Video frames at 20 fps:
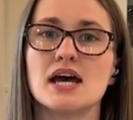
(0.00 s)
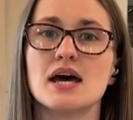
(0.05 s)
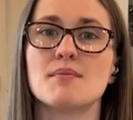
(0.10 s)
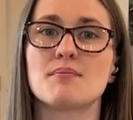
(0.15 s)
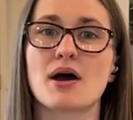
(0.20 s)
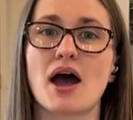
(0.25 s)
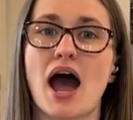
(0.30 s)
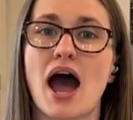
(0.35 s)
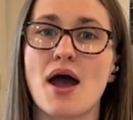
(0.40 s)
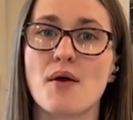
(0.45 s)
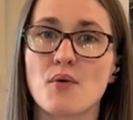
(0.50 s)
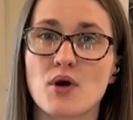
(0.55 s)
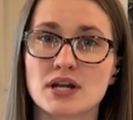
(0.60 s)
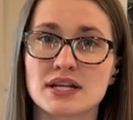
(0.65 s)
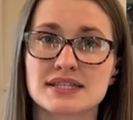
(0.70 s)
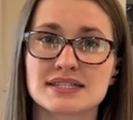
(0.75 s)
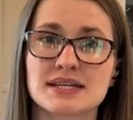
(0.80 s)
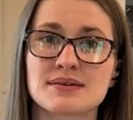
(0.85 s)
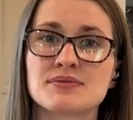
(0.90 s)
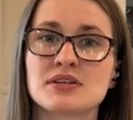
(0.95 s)
But I
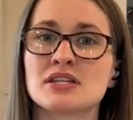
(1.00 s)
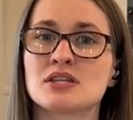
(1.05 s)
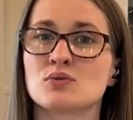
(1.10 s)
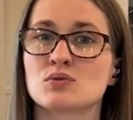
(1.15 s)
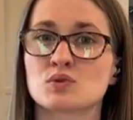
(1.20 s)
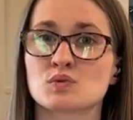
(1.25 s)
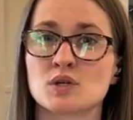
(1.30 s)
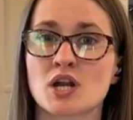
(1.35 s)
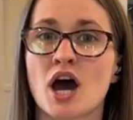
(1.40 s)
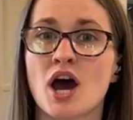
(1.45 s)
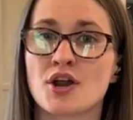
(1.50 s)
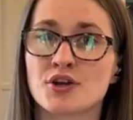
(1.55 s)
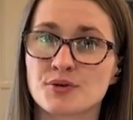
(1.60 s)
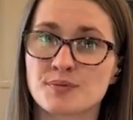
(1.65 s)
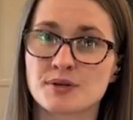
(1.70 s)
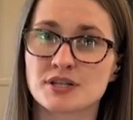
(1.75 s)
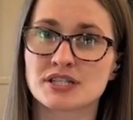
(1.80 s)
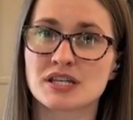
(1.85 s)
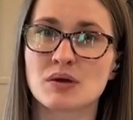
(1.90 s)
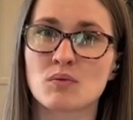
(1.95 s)
wanted something that was
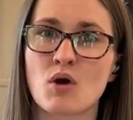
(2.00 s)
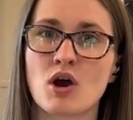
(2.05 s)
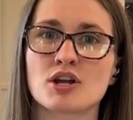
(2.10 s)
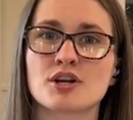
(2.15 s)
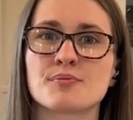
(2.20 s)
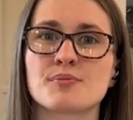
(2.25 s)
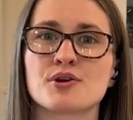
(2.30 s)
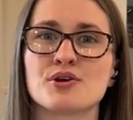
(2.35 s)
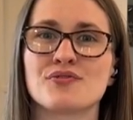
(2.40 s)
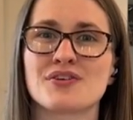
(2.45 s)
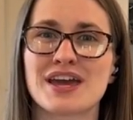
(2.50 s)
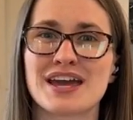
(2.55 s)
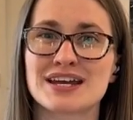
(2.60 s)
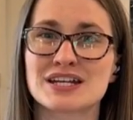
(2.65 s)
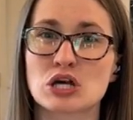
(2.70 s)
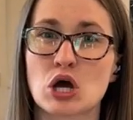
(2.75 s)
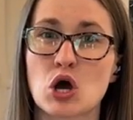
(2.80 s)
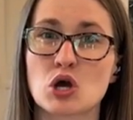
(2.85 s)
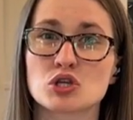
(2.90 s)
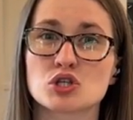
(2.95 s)
100% waterproof and
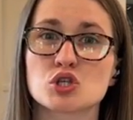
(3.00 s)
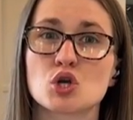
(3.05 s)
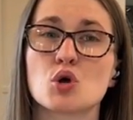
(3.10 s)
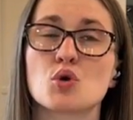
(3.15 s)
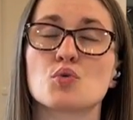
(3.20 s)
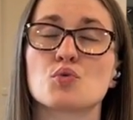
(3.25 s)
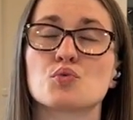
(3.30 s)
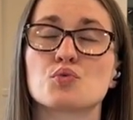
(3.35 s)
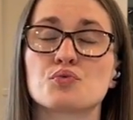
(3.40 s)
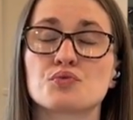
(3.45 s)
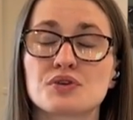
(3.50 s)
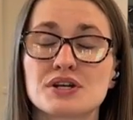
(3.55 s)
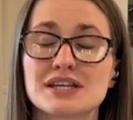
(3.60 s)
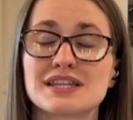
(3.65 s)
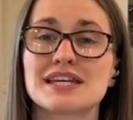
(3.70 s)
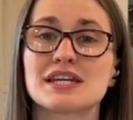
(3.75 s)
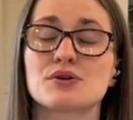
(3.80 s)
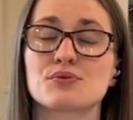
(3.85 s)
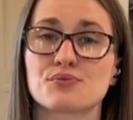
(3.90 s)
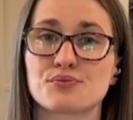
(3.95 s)
also
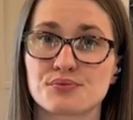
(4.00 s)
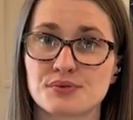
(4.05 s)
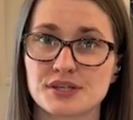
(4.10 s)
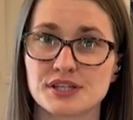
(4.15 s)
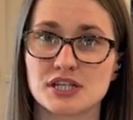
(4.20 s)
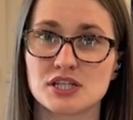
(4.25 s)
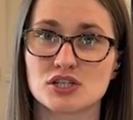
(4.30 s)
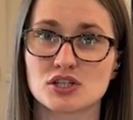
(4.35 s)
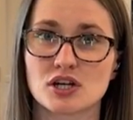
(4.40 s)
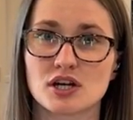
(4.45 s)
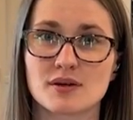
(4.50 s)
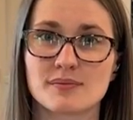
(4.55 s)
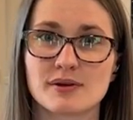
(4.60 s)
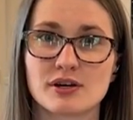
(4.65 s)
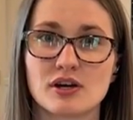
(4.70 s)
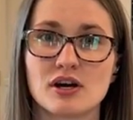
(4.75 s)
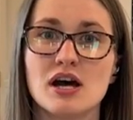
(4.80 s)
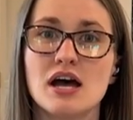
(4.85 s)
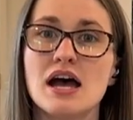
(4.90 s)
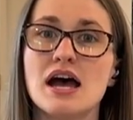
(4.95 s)
really, really
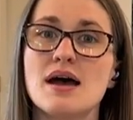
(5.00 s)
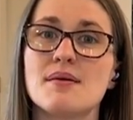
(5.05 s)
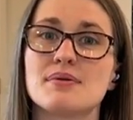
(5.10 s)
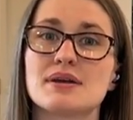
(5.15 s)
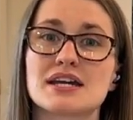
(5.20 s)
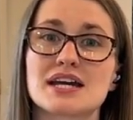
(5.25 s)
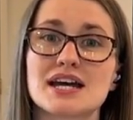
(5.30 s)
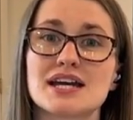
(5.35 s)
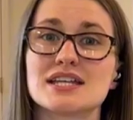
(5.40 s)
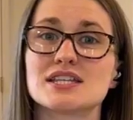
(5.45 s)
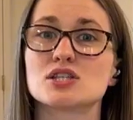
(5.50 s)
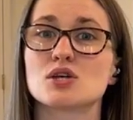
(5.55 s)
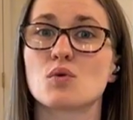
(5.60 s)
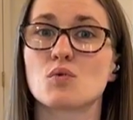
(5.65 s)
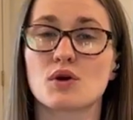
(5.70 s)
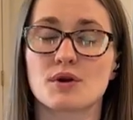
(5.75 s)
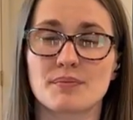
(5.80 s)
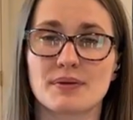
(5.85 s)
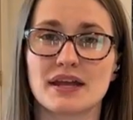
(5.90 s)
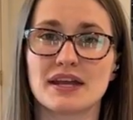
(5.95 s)
durable because
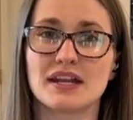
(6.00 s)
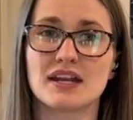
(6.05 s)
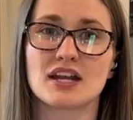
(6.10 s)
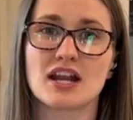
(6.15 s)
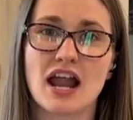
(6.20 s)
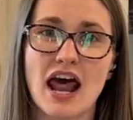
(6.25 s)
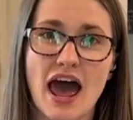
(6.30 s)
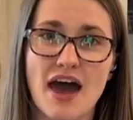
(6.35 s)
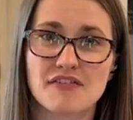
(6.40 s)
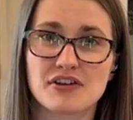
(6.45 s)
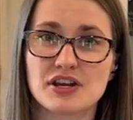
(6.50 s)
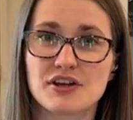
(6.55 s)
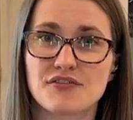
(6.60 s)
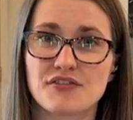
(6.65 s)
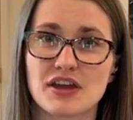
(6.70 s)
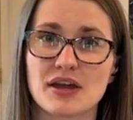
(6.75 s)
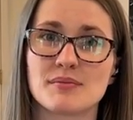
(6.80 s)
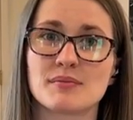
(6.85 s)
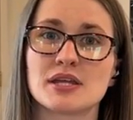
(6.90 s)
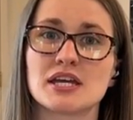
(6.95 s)
we're planning on having a
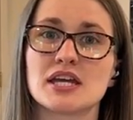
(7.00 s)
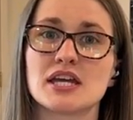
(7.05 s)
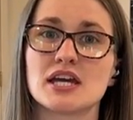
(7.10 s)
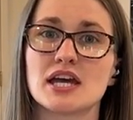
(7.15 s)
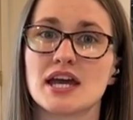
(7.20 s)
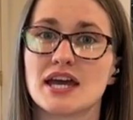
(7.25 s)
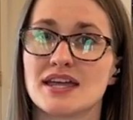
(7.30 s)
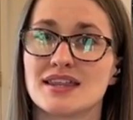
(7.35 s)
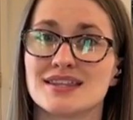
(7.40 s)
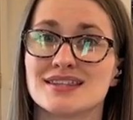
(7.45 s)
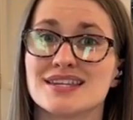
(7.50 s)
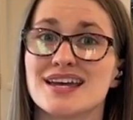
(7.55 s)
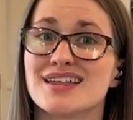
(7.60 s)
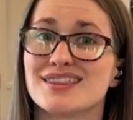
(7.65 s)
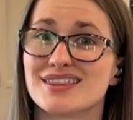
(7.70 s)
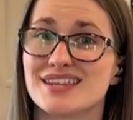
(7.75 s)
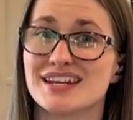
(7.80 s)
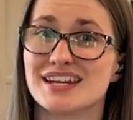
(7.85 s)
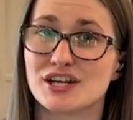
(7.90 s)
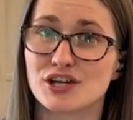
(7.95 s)
family in
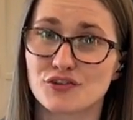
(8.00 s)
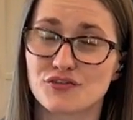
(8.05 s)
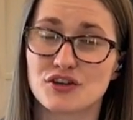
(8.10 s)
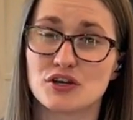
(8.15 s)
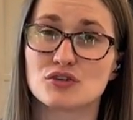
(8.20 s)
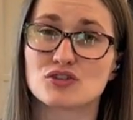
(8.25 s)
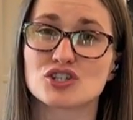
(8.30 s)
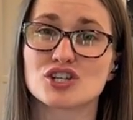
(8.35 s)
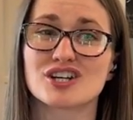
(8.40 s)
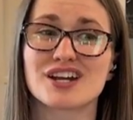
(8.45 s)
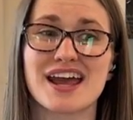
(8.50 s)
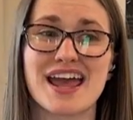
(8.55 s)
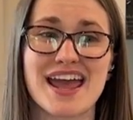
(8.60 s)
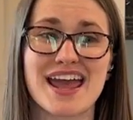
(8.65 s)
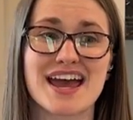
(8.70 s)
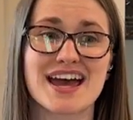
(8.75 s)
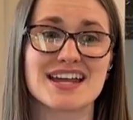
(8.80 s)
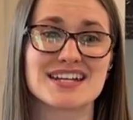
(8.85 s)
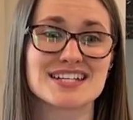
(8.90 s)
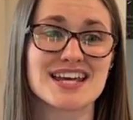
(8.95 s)
the near future,
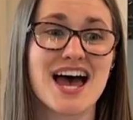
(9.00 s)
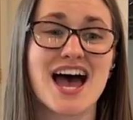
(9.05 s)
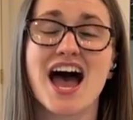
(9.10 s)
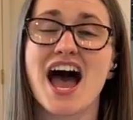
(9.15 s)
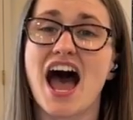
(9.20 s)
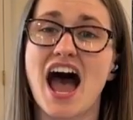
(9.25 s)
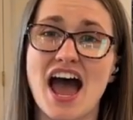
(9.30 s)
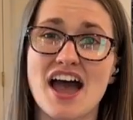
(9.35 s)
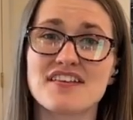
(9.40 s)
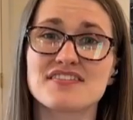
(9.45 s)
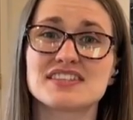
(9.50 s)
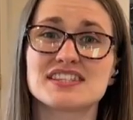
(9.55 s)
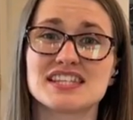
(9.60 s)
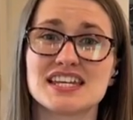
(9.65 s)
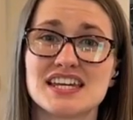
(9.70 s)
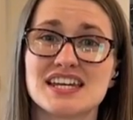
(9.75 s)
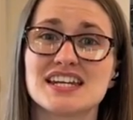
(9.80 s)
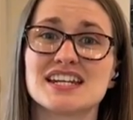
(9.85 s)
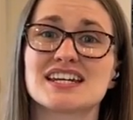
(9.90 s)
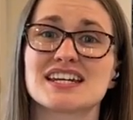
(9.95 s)
and I've
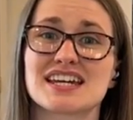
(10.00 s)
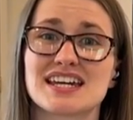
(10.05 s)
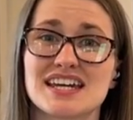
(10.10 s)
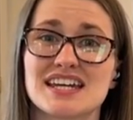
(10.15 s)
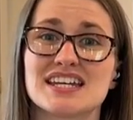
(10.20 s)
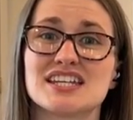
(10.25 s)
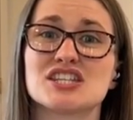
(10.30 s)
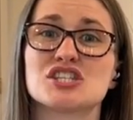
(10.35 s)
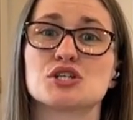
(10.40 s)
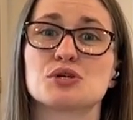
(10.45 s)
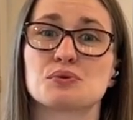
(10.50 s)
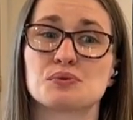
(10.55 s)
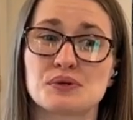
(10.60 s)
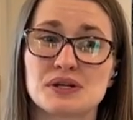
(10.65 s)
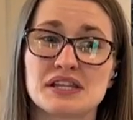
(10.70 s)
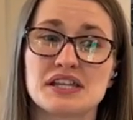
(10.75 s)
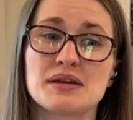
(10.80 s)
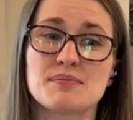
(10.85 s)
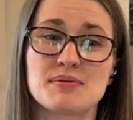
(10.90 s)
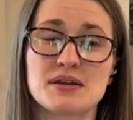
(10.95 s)
seen kids
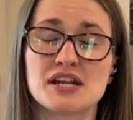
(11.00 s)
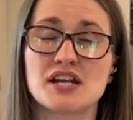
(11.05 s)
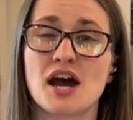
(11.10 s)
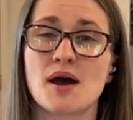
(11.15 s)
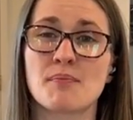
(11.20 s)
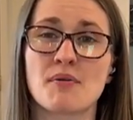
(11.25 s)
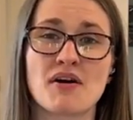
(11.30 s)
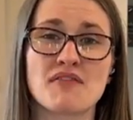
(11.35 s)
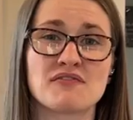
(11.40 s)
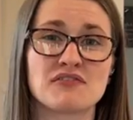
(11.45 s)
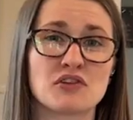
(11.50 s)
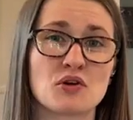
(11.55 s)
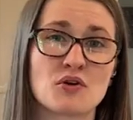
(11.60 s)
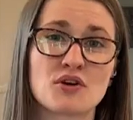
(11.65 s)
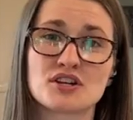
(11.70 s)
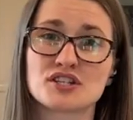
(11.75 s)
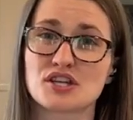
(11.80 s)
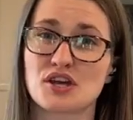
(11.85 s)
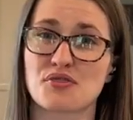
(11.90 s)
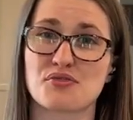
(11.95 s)
really beat up on
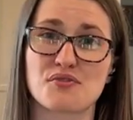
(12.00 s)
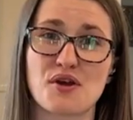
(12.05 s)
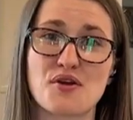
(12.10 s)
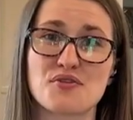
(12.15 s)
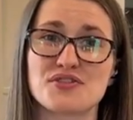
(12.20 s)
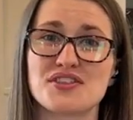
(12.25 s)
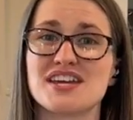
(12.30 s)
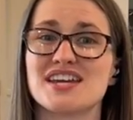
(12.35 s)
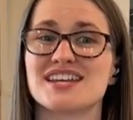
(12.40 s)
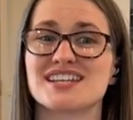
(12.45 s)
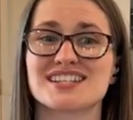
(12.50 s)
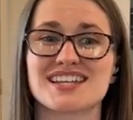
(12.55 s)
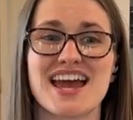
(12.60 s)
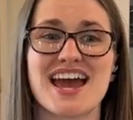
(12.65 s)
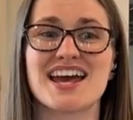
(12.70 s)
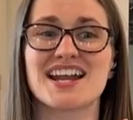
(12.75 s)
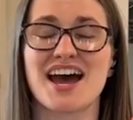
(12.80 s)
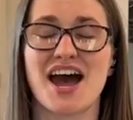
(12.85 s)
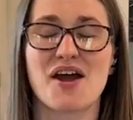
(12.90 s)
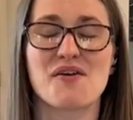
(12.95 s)
floors, throw things,
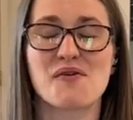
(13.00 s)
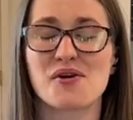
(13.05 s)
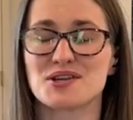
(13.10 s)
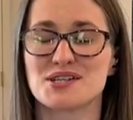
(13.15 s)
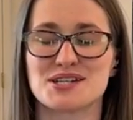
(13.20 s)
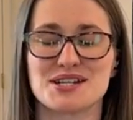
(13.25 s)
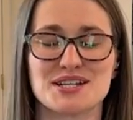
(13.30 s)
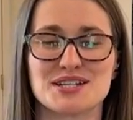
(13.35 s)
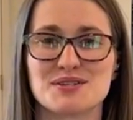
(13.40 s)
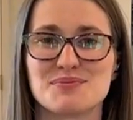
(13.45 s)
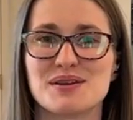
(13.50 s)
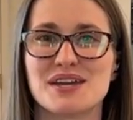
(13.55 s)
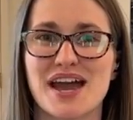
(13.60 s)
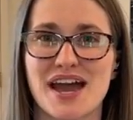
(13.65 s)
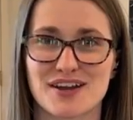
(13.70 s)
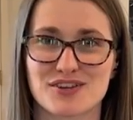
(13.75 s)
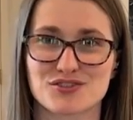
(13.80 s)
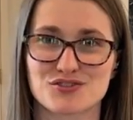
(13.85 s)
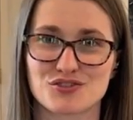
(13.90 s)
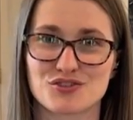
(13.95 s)
and I wanted it to be
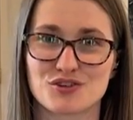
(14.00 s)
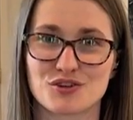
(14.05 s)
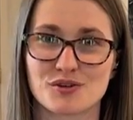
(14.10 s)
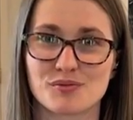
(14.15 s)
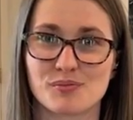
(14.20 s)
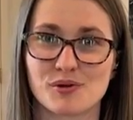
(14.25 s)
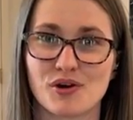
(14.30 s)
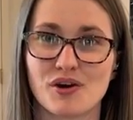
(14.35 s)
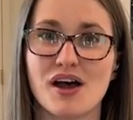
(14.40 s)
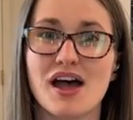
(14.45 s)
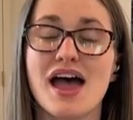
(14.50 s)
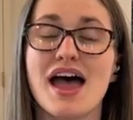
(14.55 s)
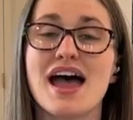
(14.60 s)
extra durable.